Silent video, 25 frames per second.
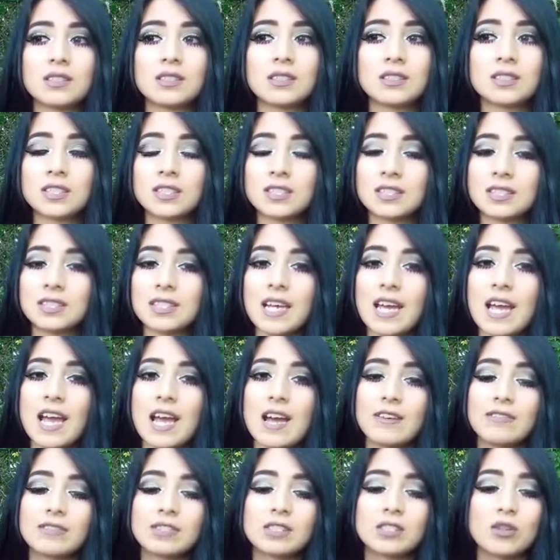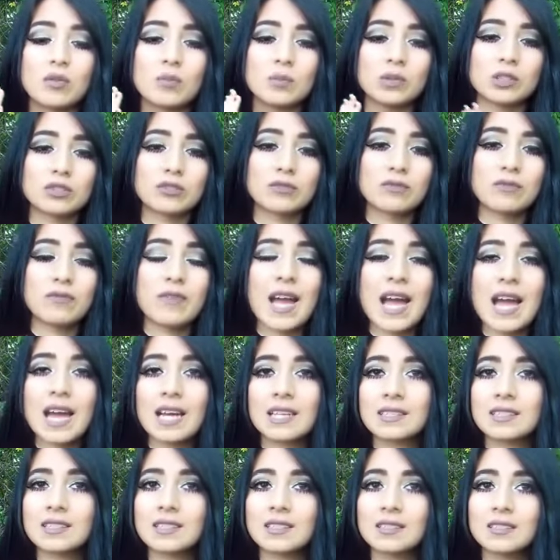just have so much
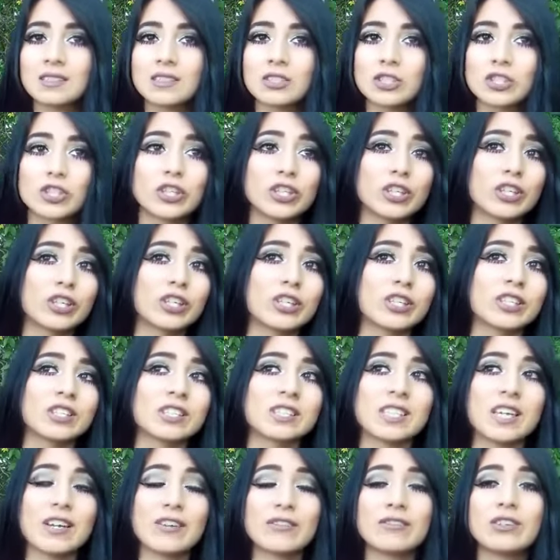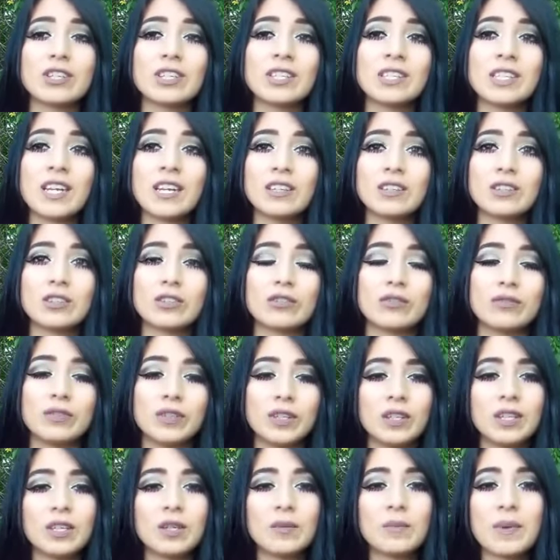fats and sugars every day, and they're
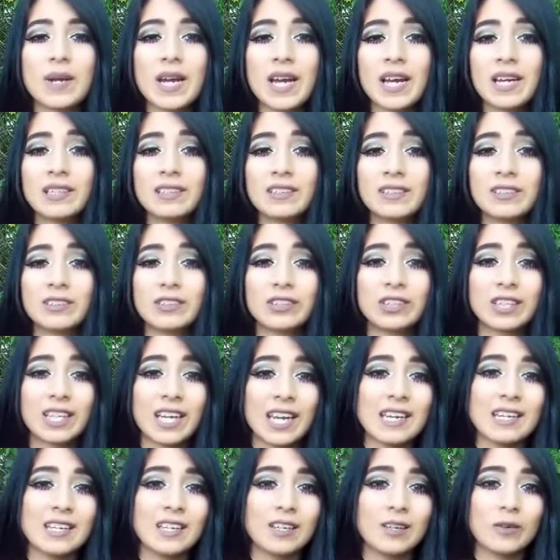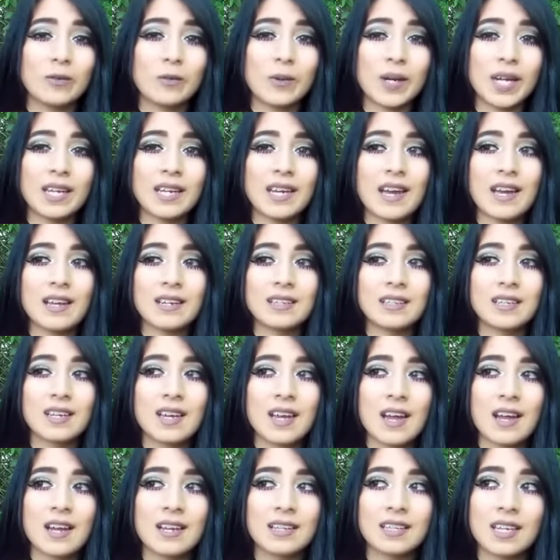feeling bad and they're gaining weight, and
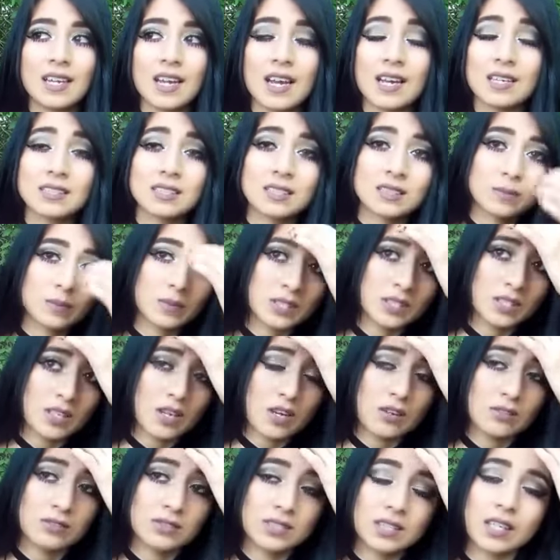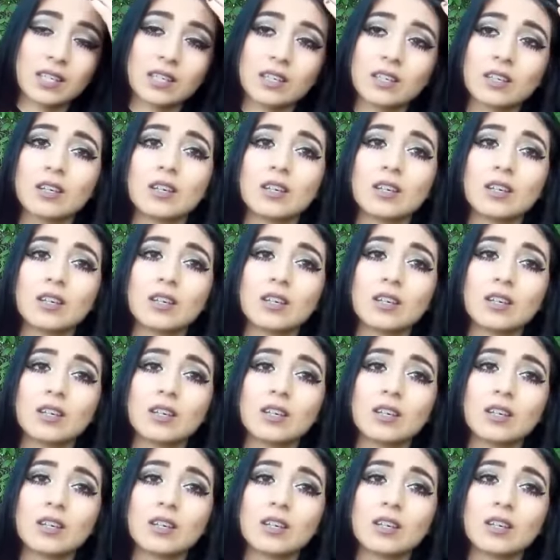they ask themselves, like,